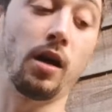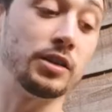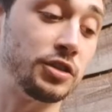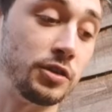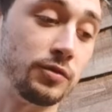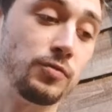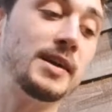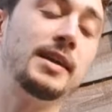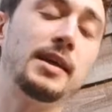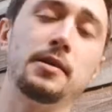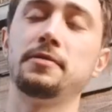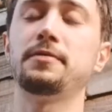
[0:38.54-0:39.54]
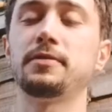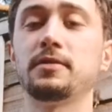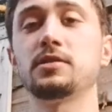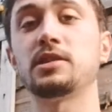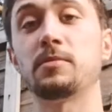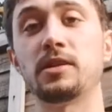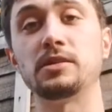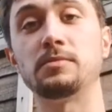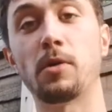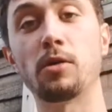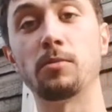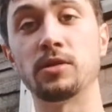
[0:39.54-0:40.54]
I should relive some of these
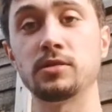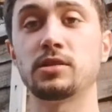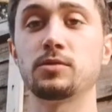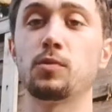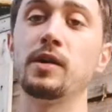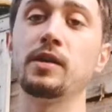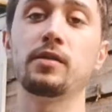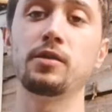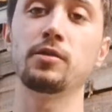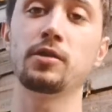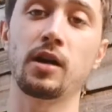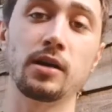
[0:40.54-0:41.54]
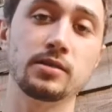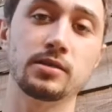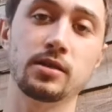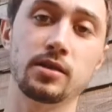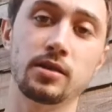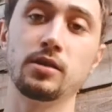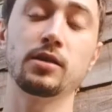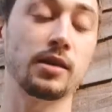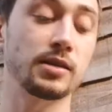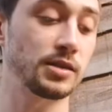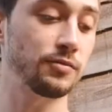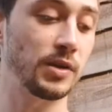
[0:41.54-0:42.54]
moments with you guys so that you
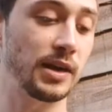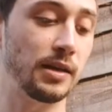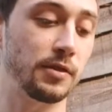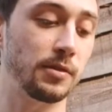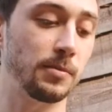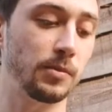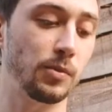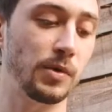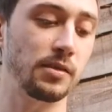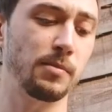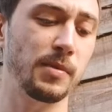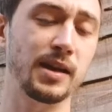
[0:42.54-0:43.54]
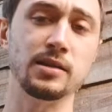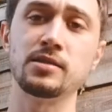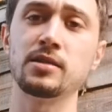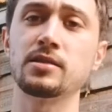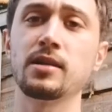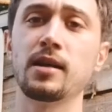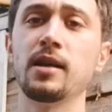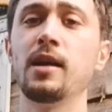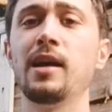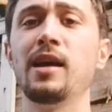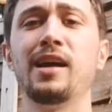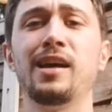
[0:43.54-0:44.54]
guys can relive them with me. So it's like
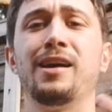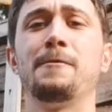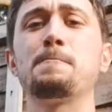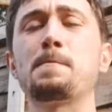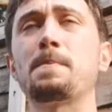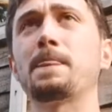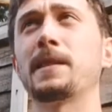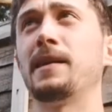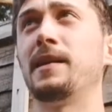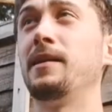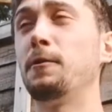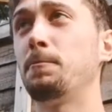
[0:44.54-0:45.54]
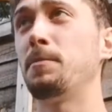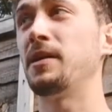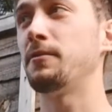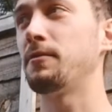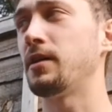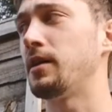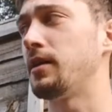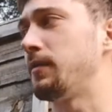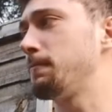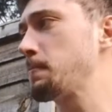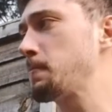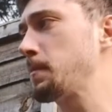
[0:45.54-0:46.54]
a little bit of a,
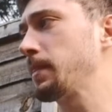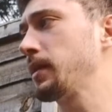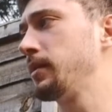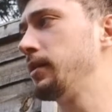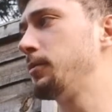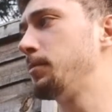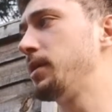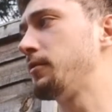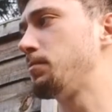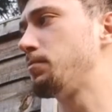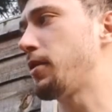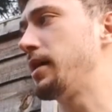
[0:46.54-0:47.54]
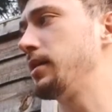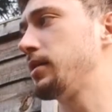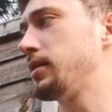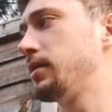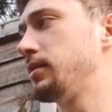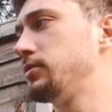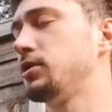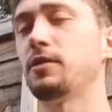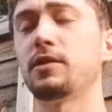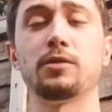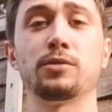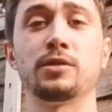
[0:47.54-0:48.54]
a little bit of a break
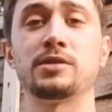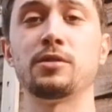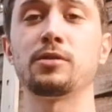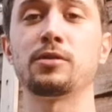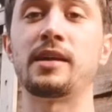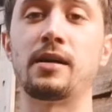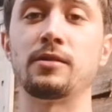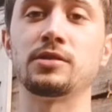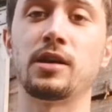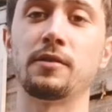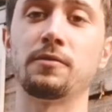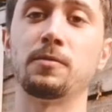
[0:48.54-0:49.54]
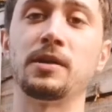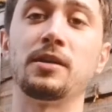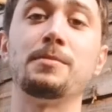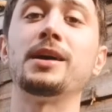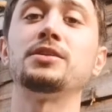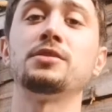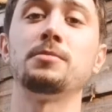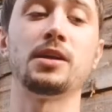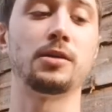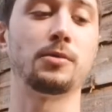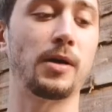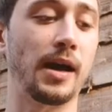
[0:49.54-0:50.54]
during all this lockdown stuff. We can imagine
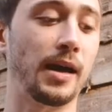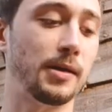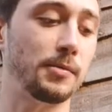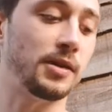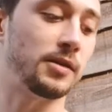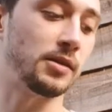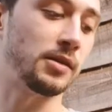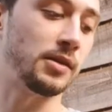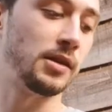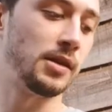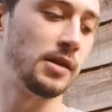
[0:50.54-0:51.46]
being away. We can